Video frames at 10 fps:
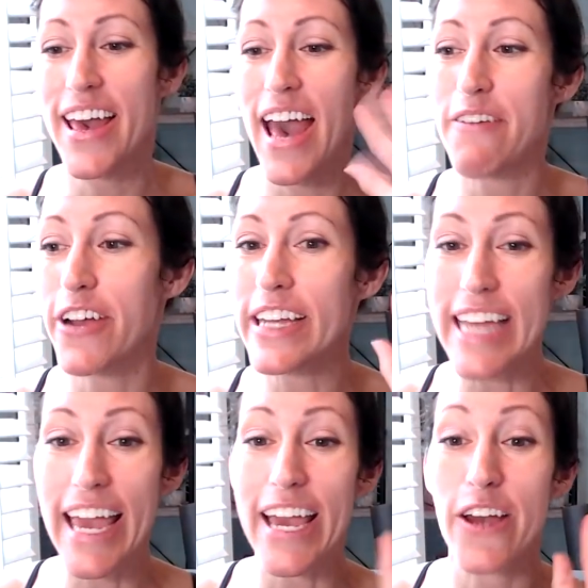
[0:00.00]
Have a great
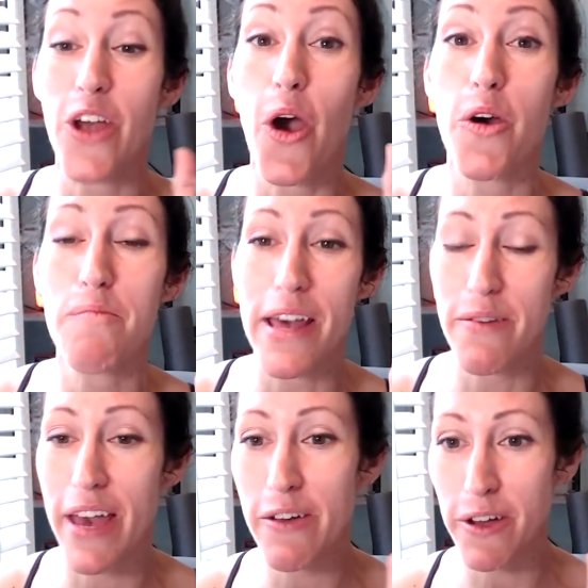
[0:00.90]
day. And oh, by the
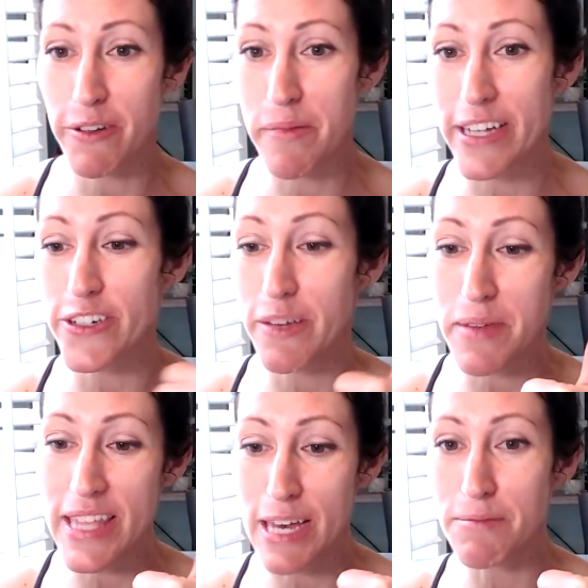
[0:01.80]
way, quick reminder give
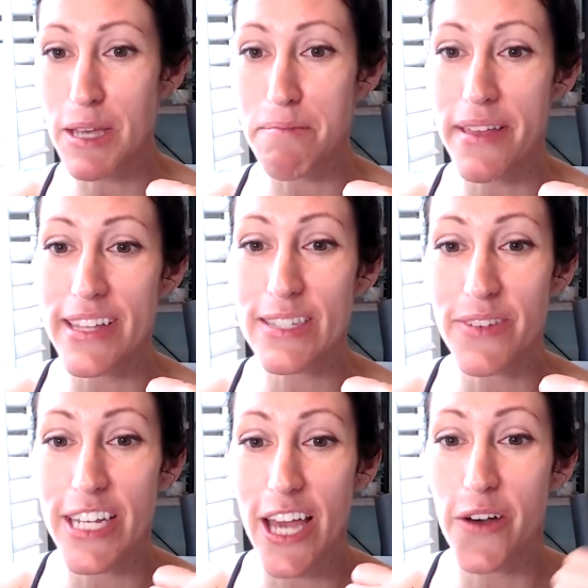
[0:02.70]
me a thumbs up on this
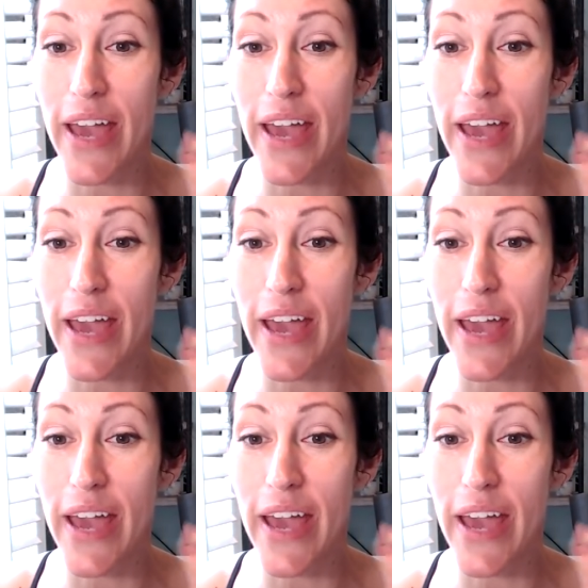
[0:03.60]
video.